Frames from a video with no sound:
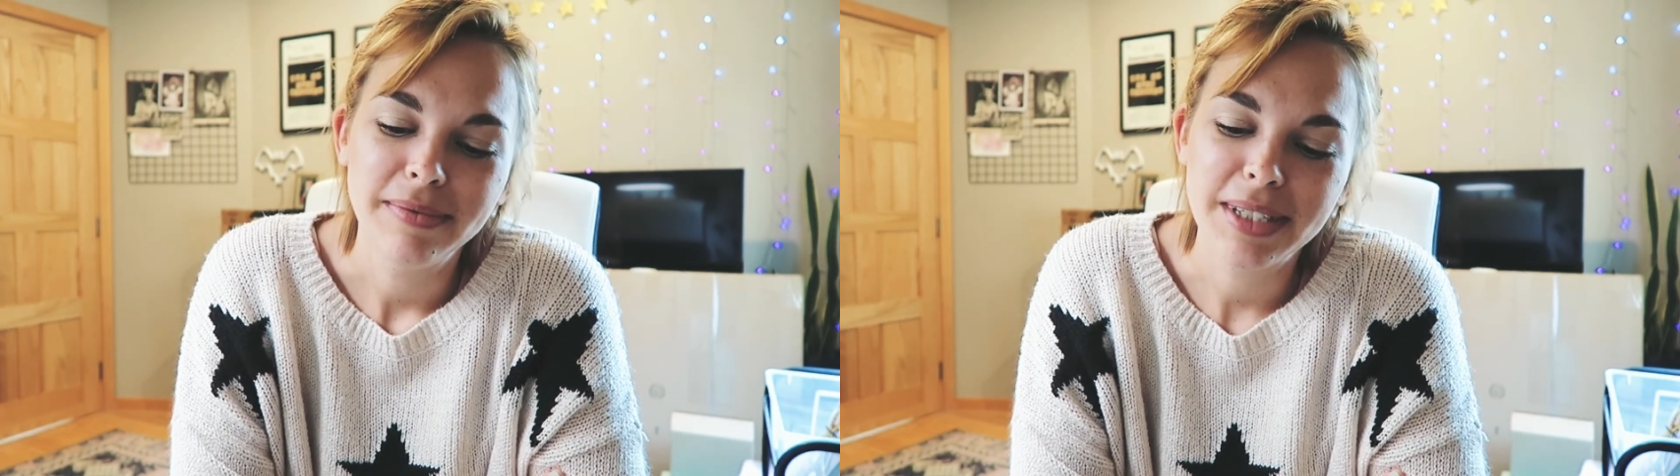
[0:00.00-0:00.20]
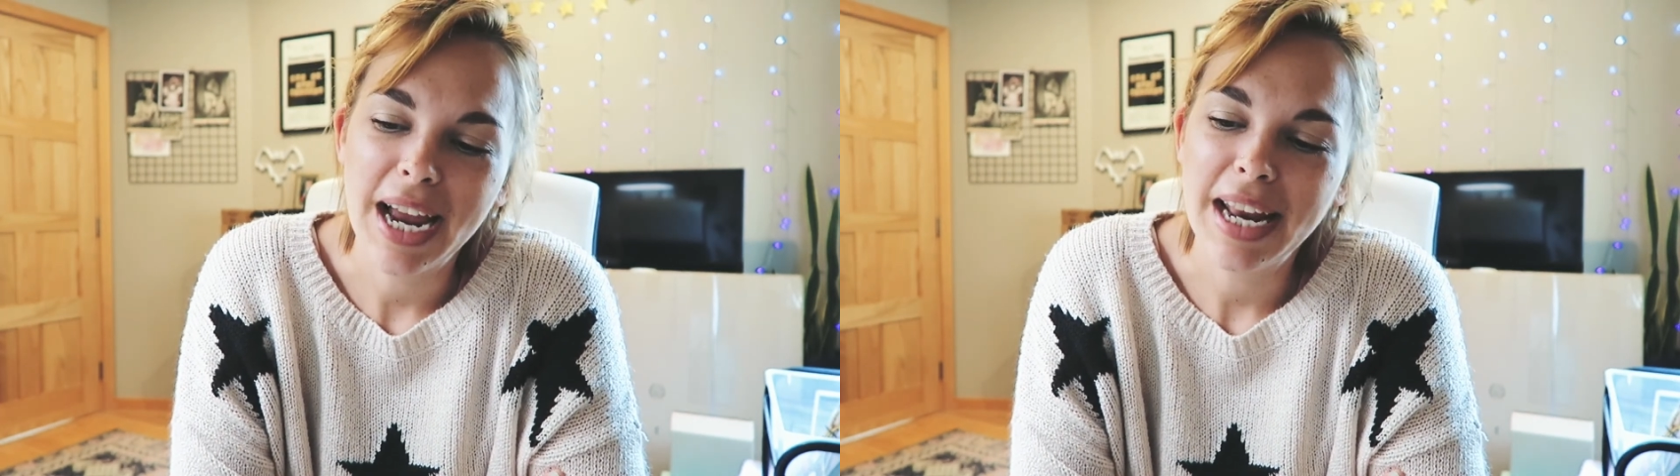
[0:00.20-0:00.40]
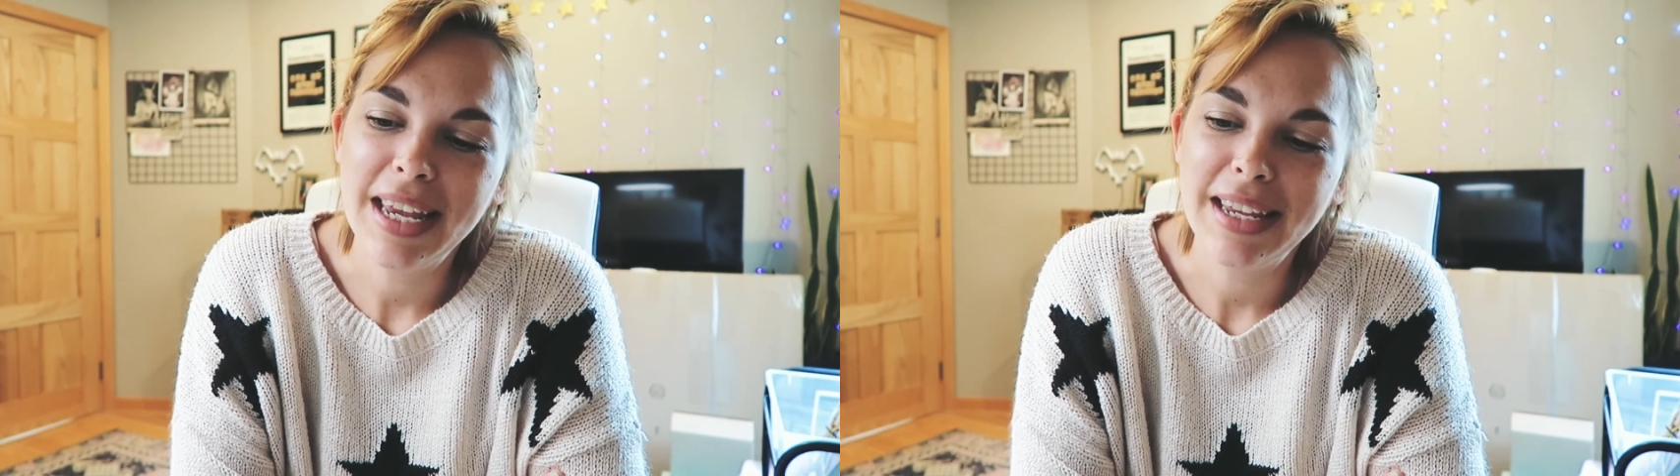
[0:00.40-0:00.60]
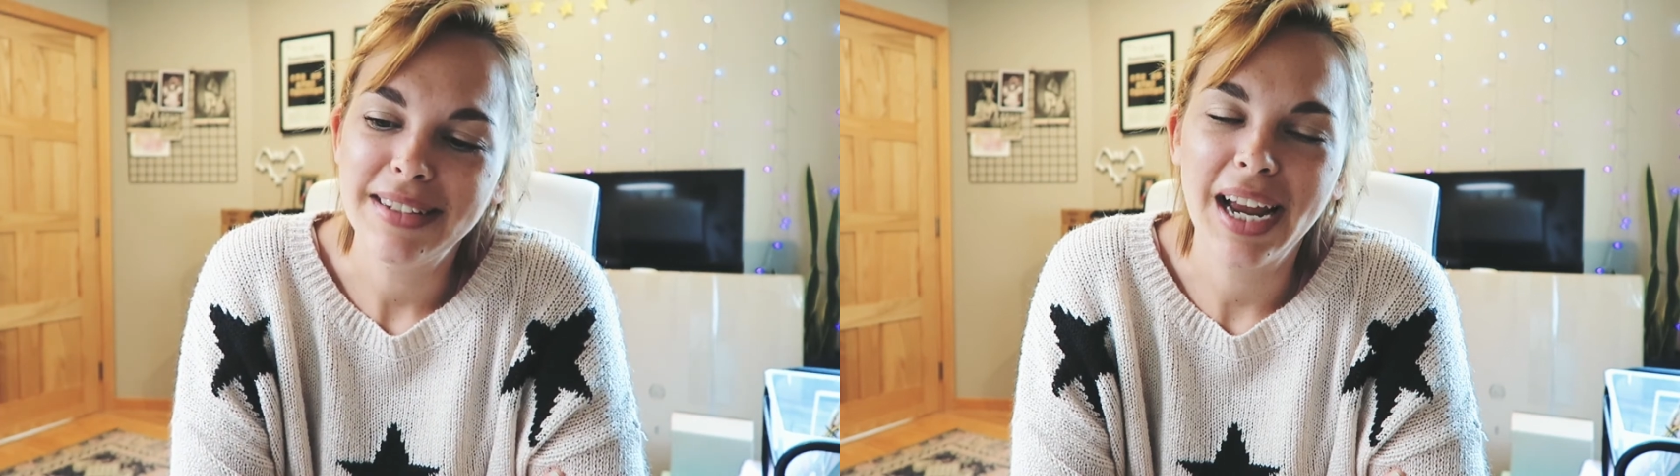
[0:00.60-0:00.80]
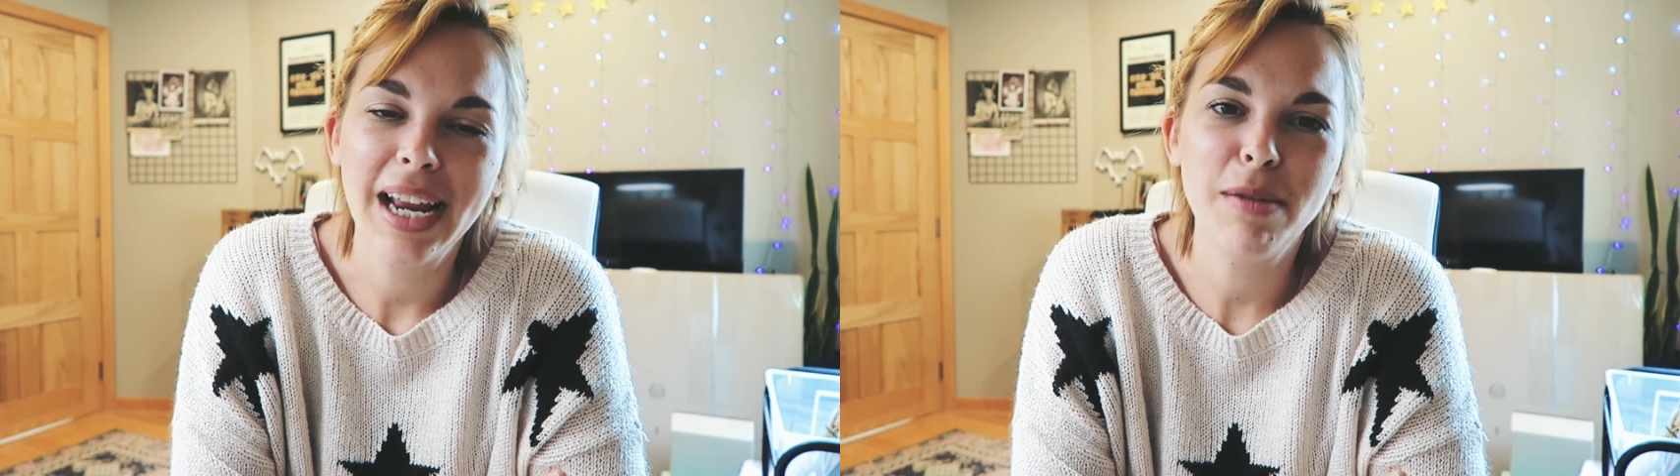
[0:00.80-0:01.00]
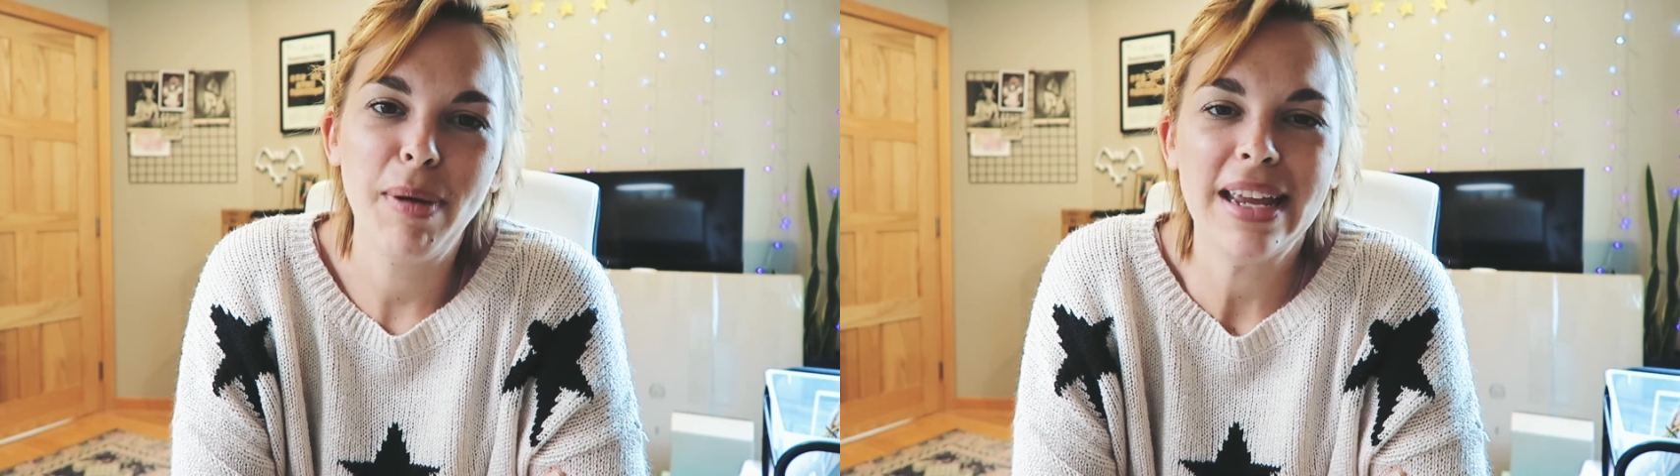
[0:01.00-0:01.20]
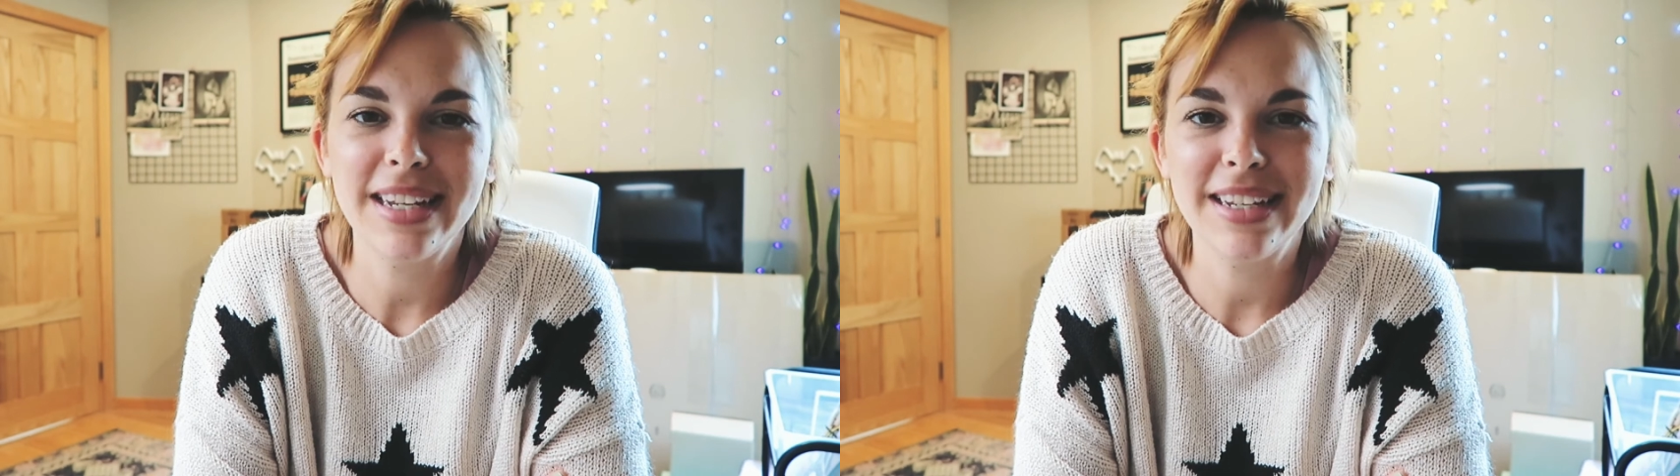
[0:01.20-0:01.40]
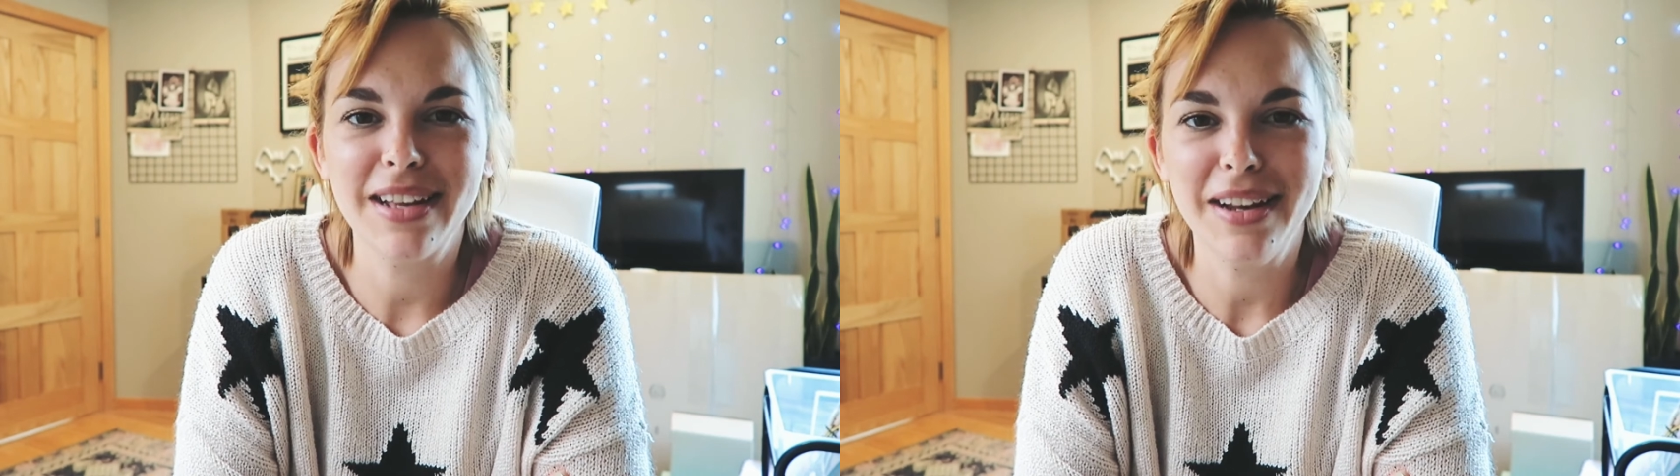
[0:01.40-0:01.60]
Tiny, tiny
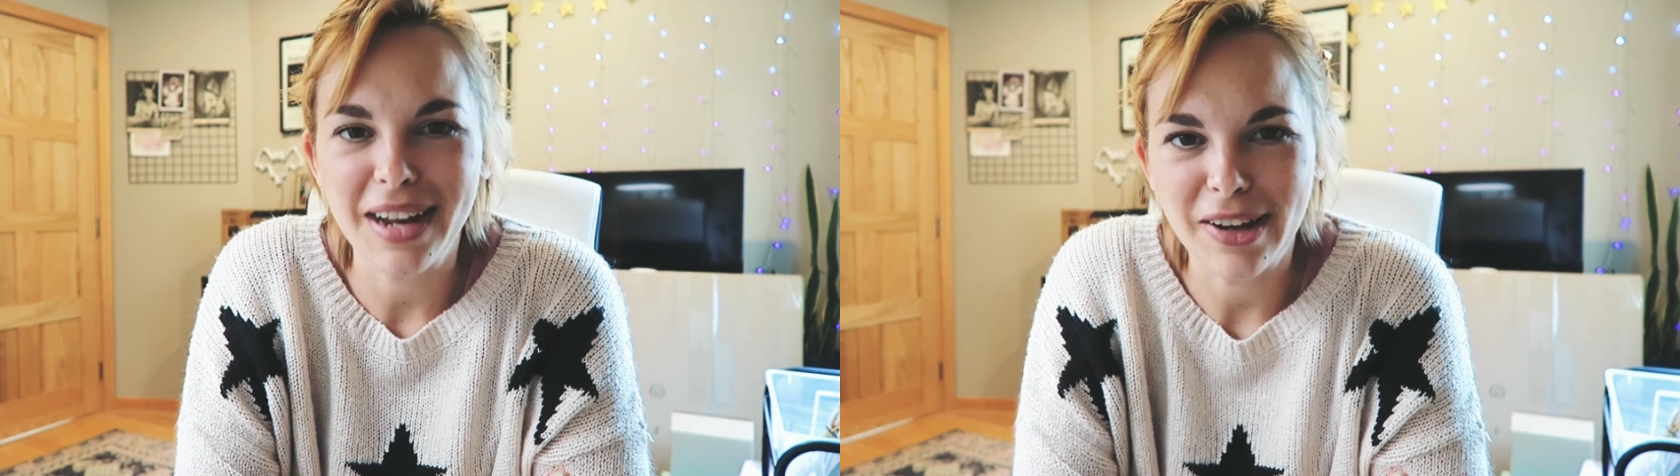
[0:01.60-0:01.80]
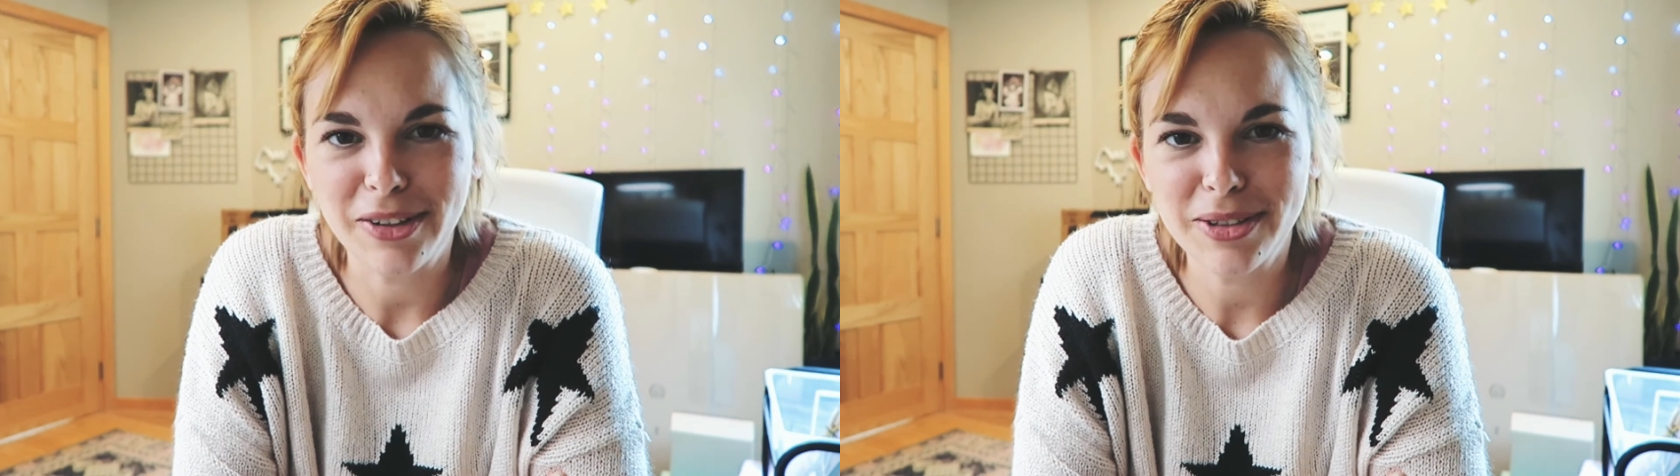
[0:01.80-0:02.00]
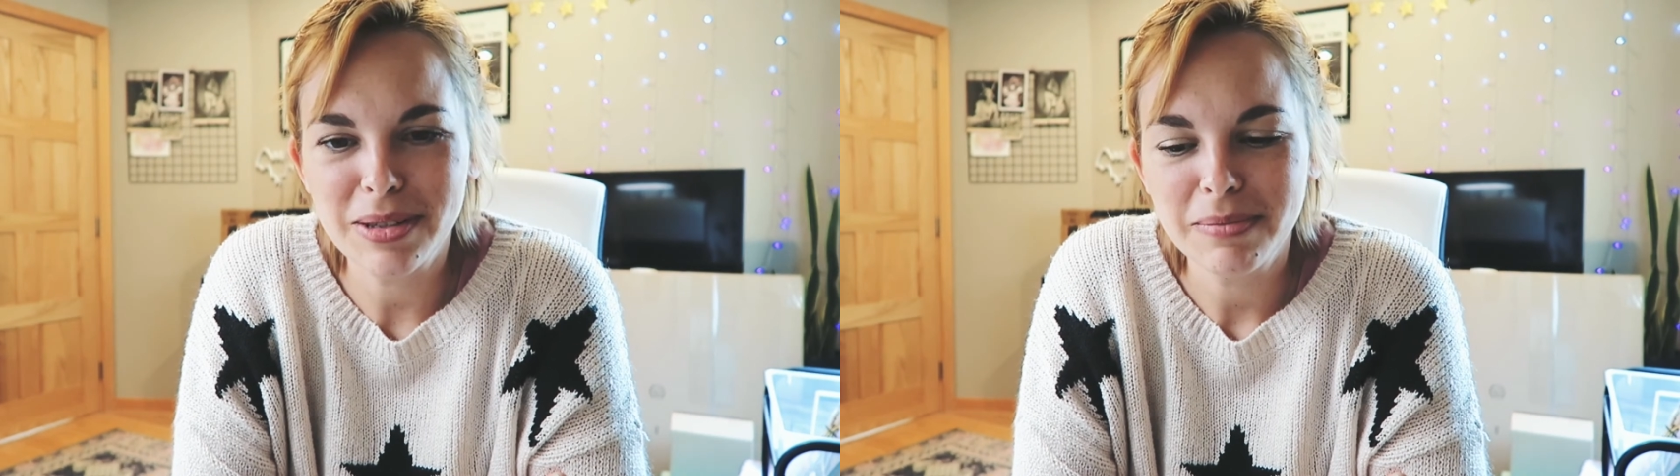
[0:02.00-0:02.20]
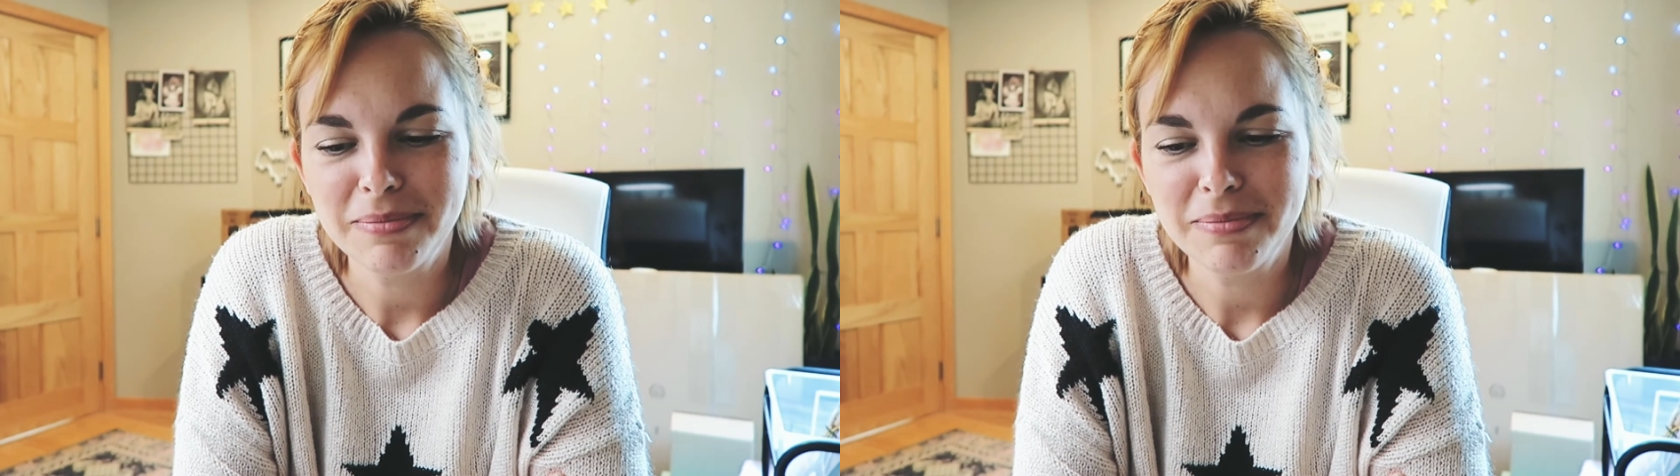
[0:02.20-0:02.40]
paintings on nails.